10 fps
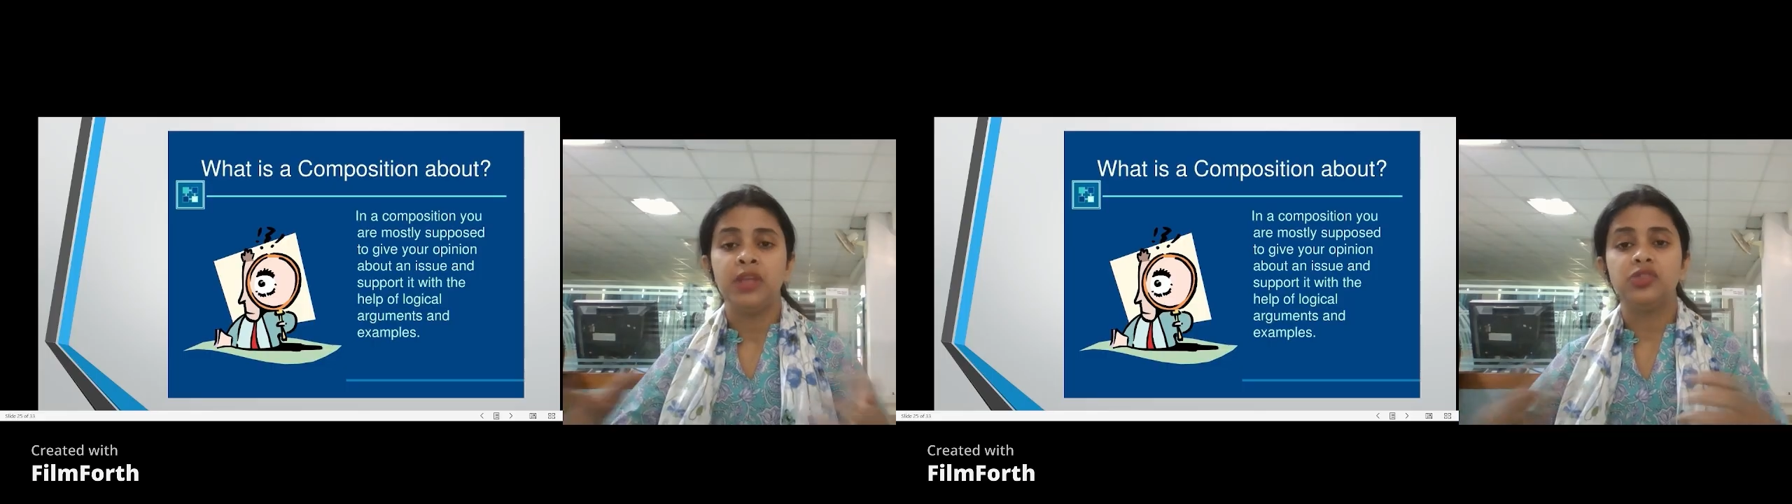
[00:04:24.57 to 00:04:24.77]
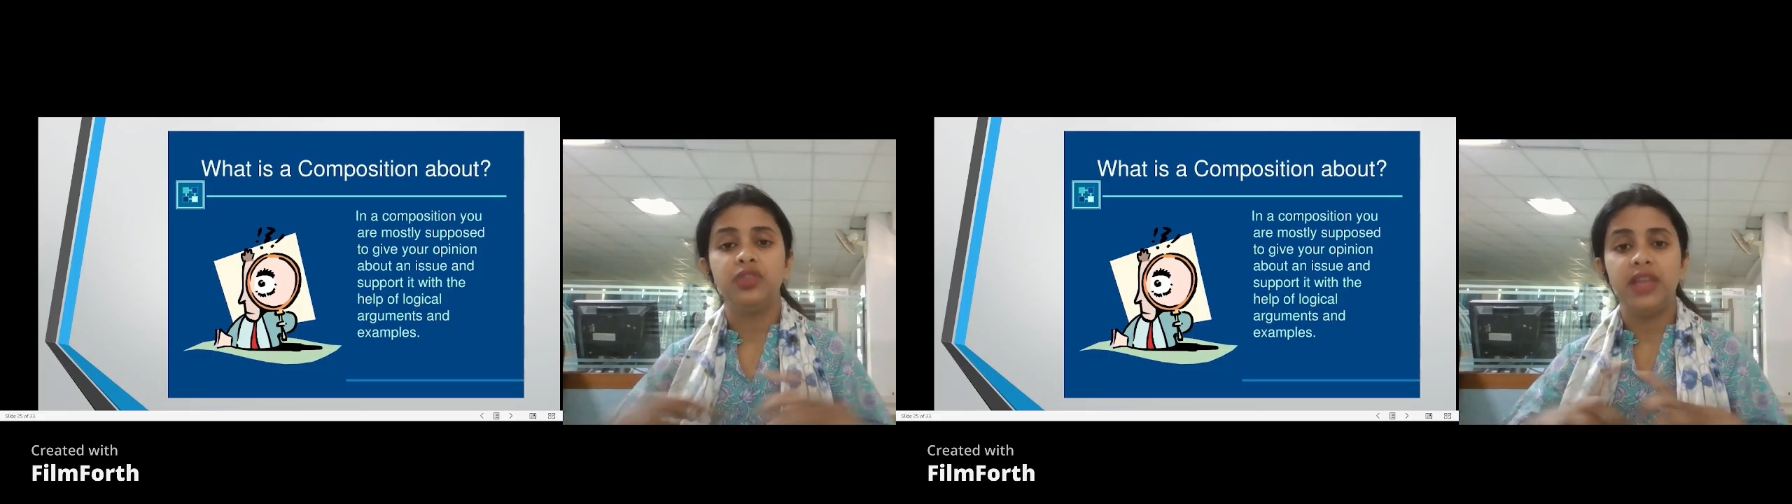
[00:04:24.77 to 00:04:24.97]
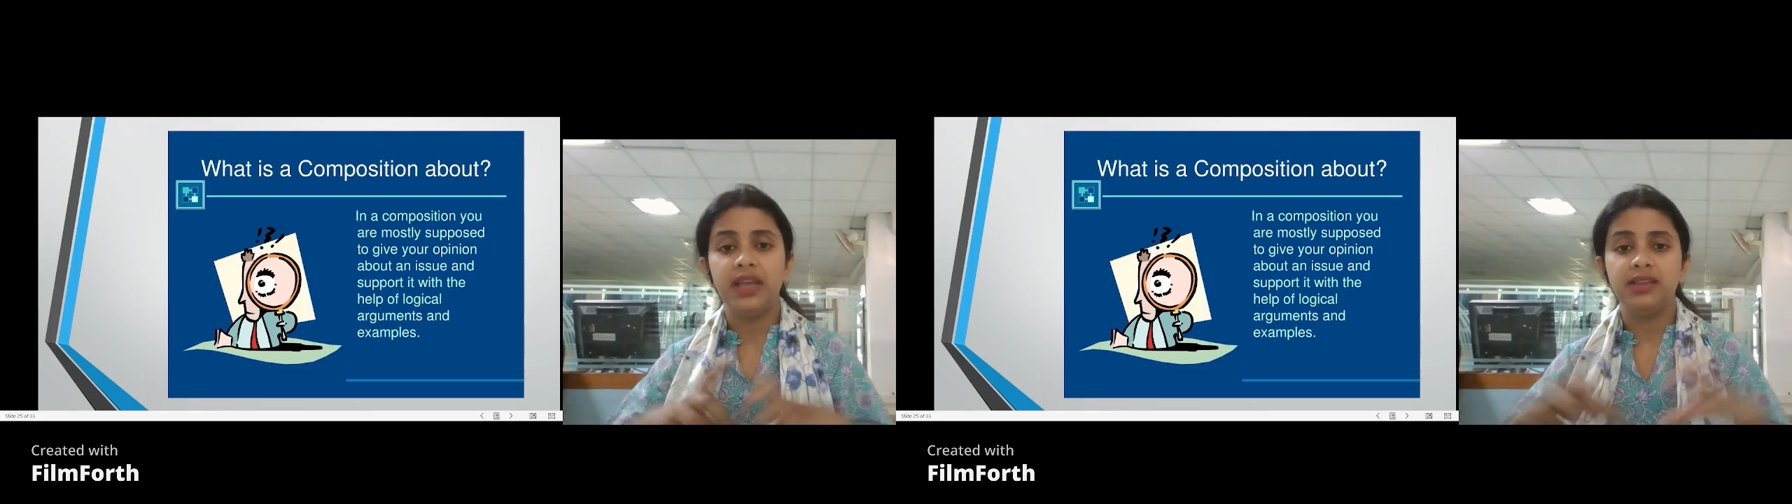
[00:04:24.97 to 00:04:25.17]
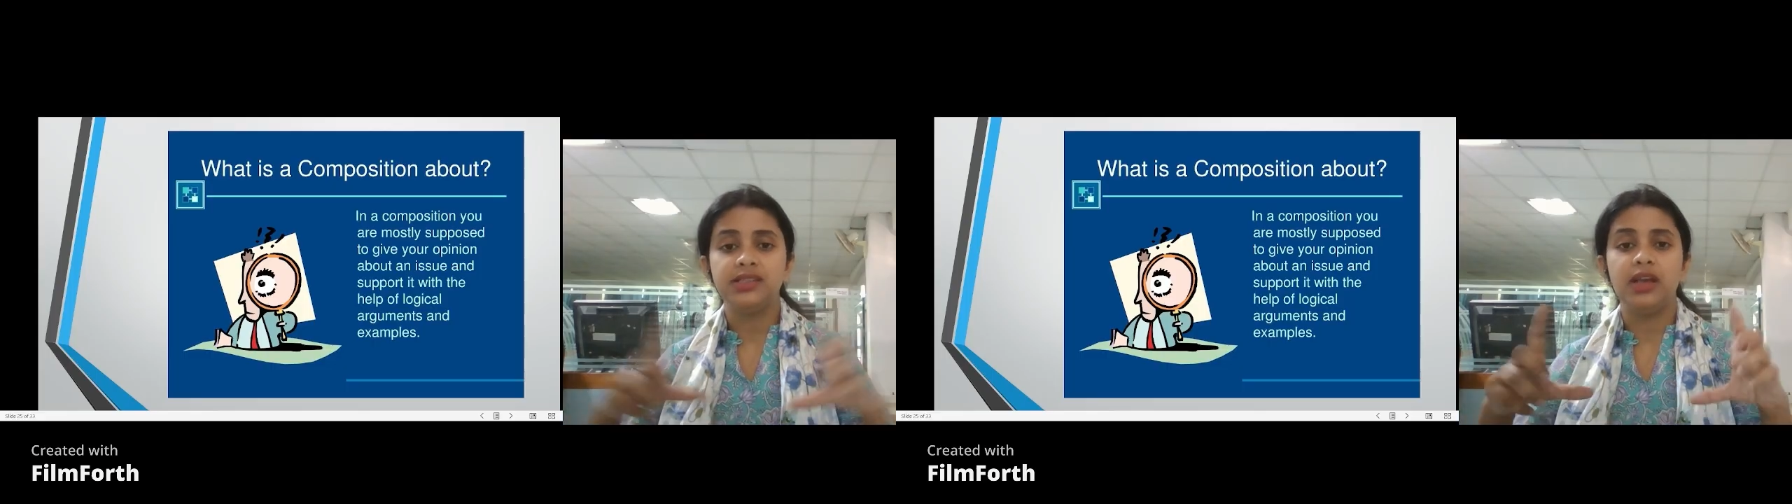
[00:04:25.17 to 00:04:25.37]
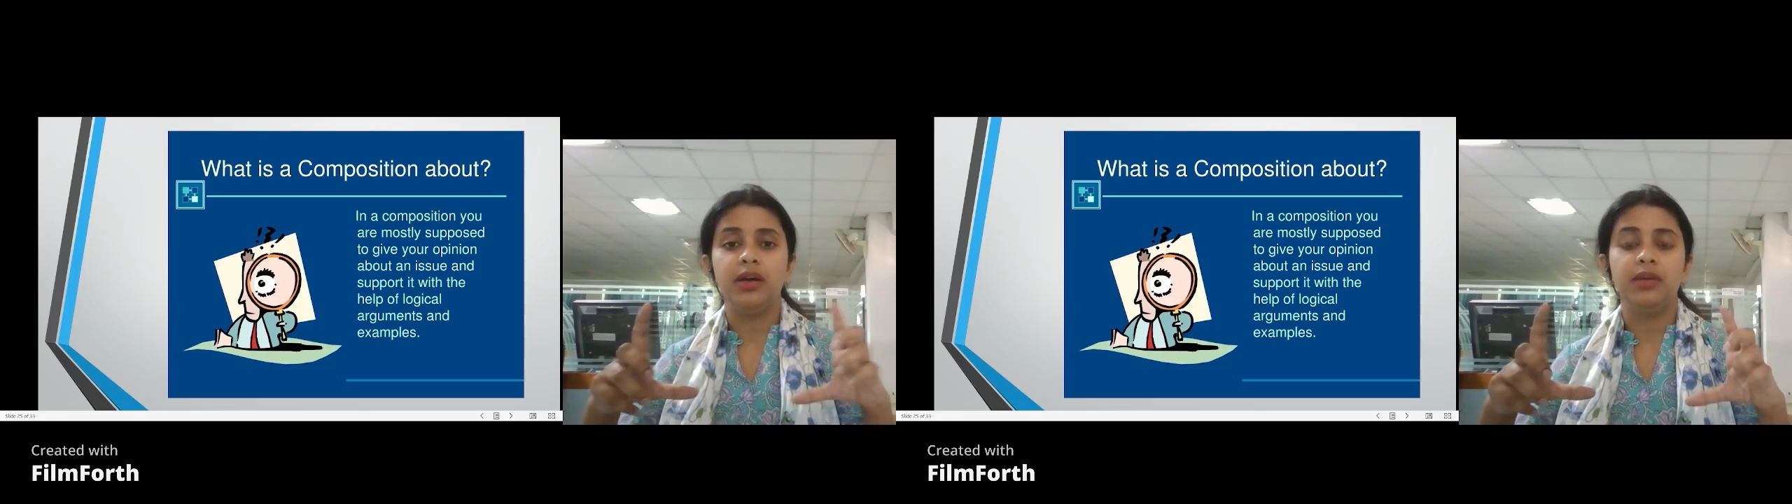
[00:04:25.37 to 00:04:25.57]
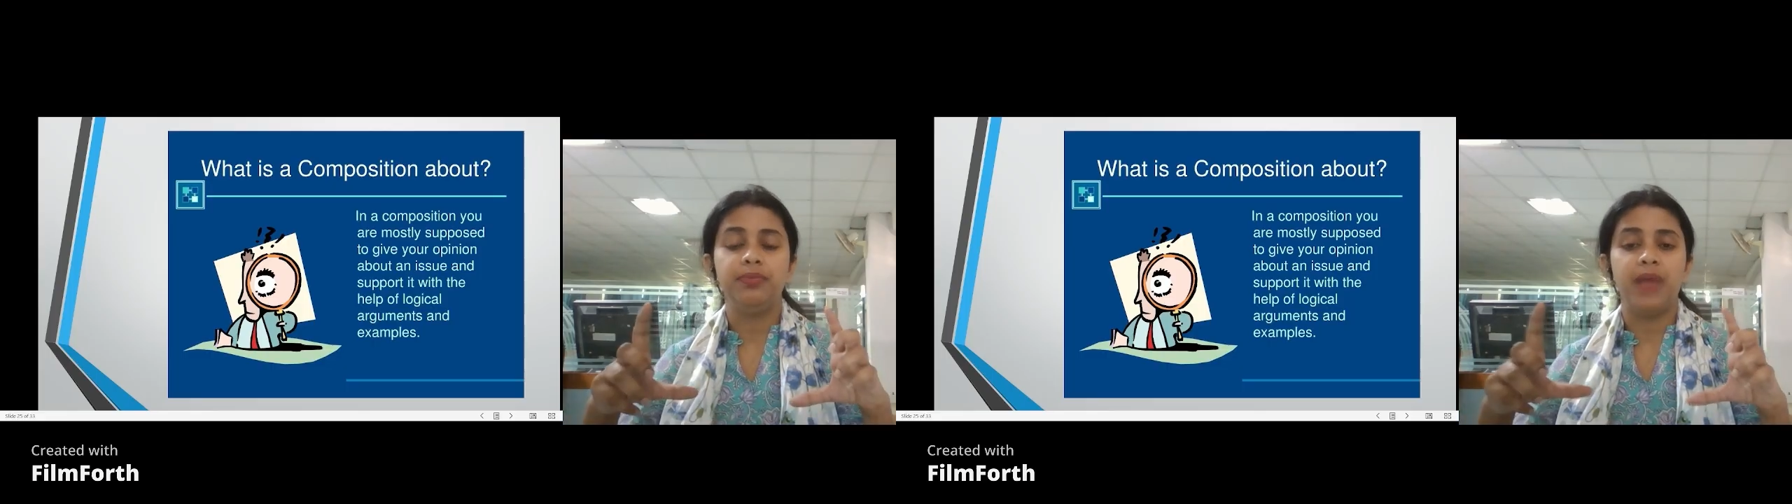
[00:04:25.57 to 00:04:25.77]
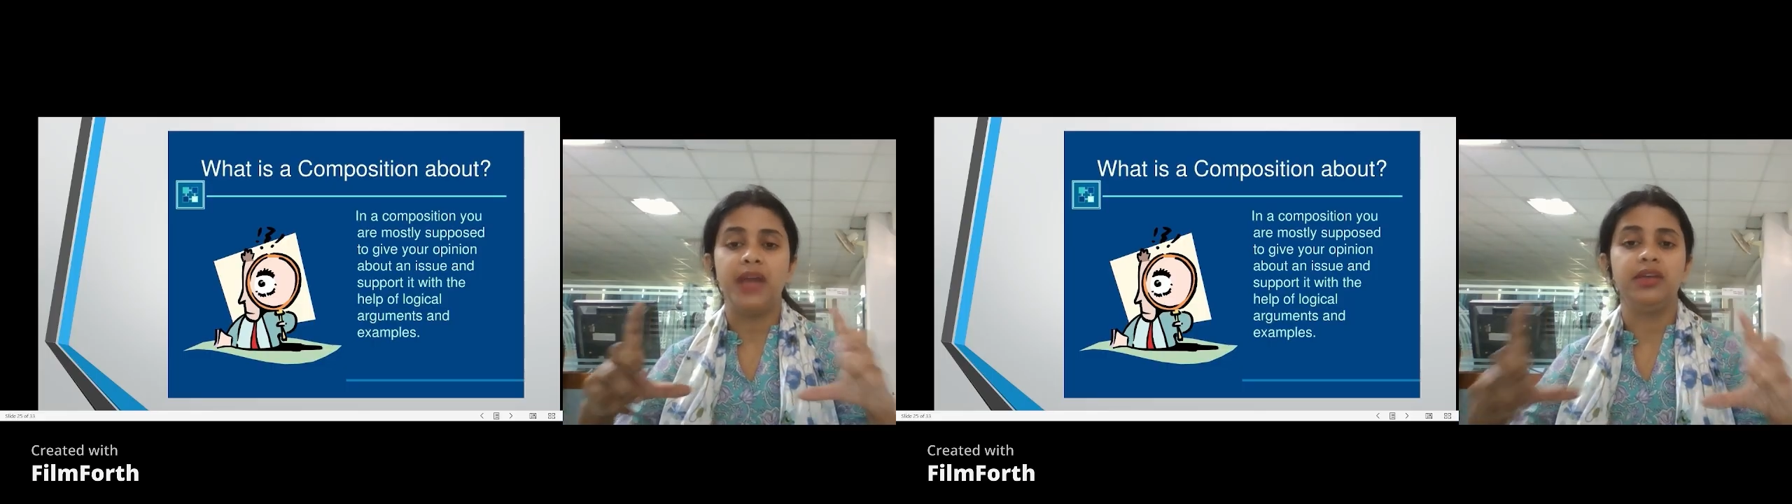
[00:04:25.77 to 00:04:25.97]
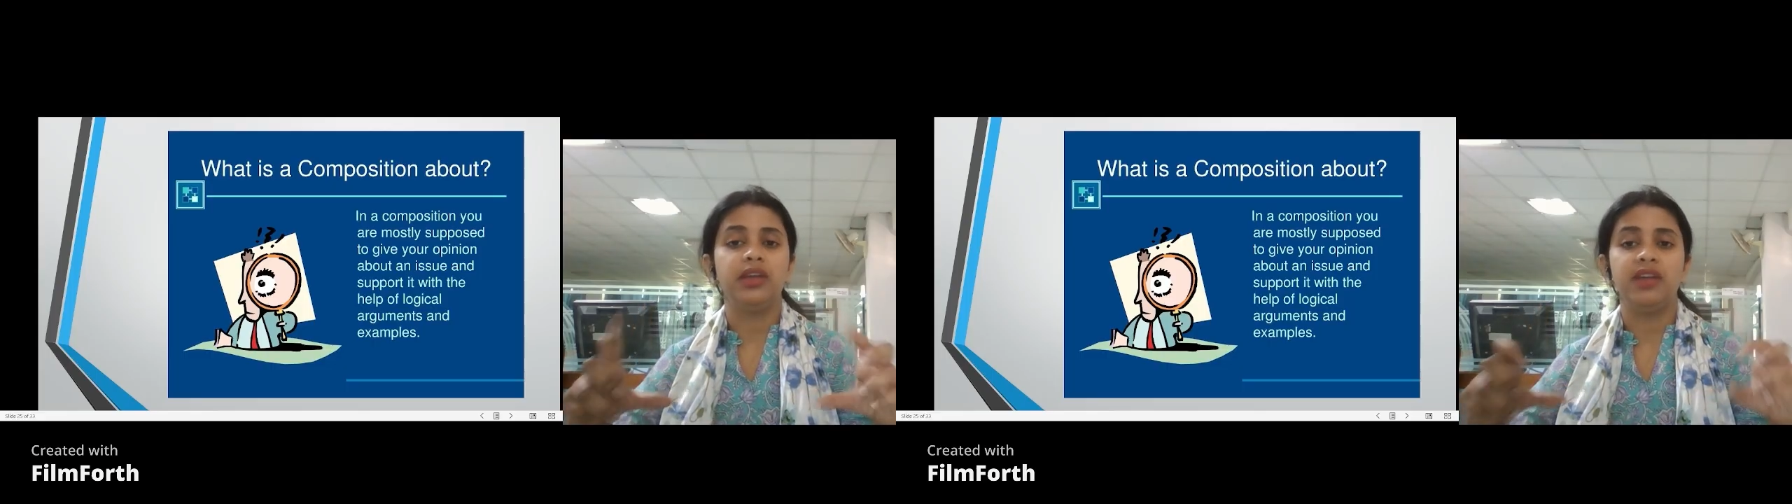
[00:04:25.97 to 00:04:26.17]
so there is a
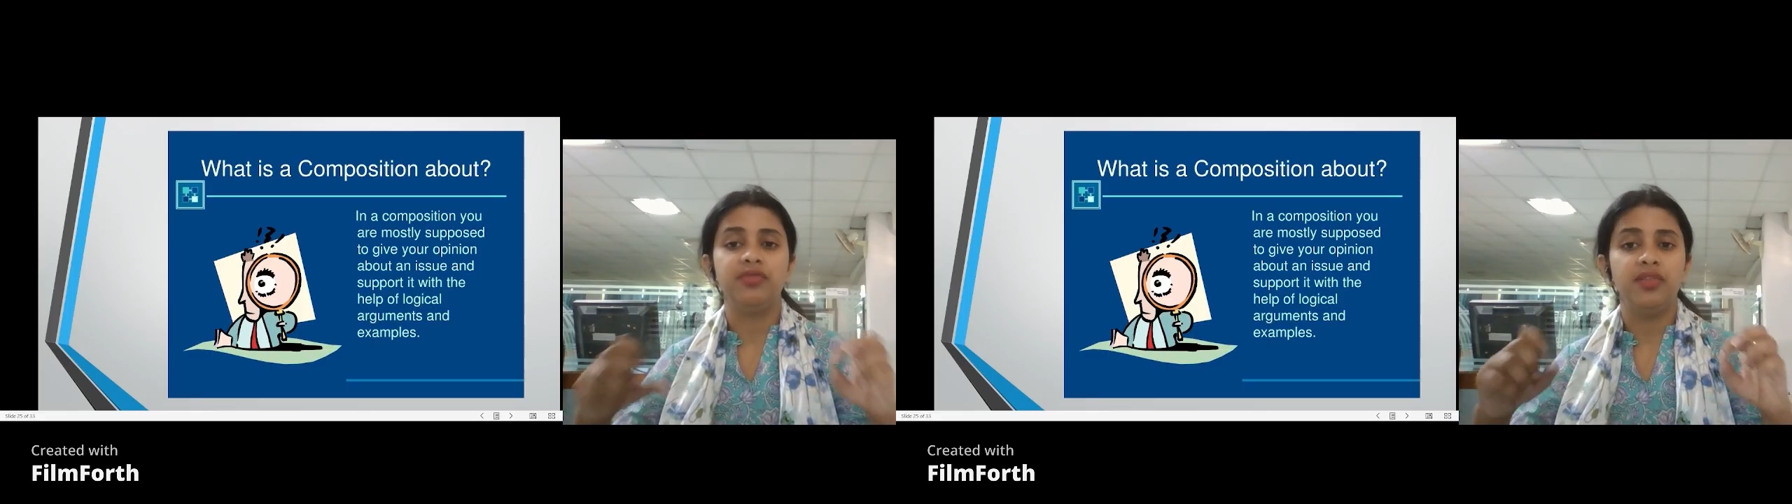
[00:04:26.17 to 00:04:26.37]
paragraph